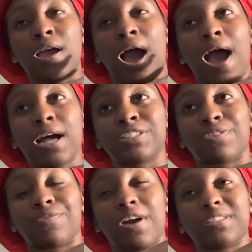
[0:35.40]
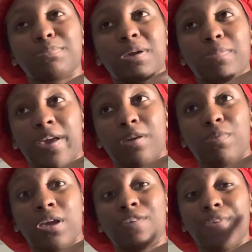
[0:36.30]
I had to revise my
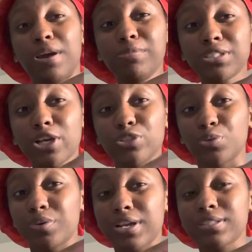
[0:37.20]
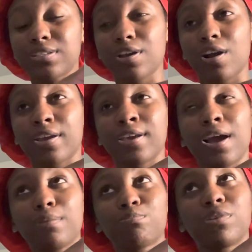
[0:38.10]
payment. If Amazon doing that to y'all, can
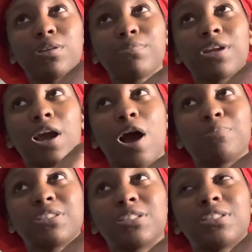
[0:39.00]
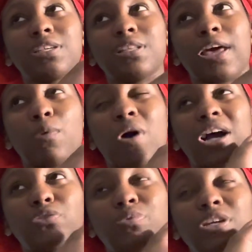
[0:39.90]
y'all put them in the comments to see like
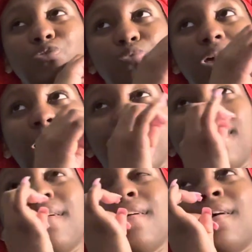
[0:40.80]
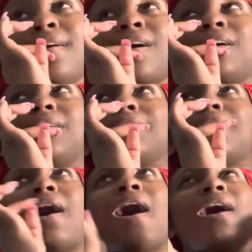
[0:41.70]
why do they do that? Cause
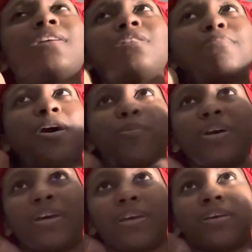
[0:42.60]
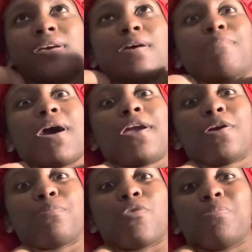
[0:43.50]
I need my wig and my
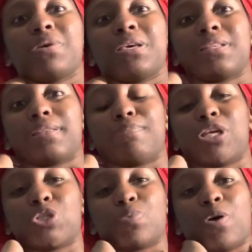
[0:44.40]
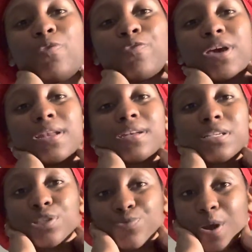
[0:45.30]
hair appointment is May 12th and I
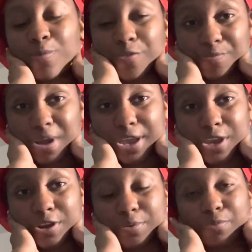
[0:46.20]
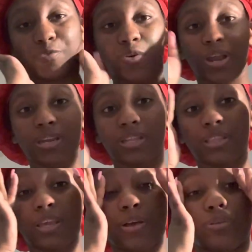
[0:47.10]
need to drop off my hair before
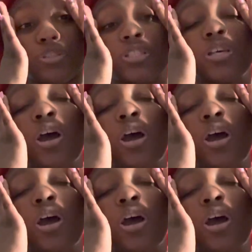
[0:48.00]
anything else.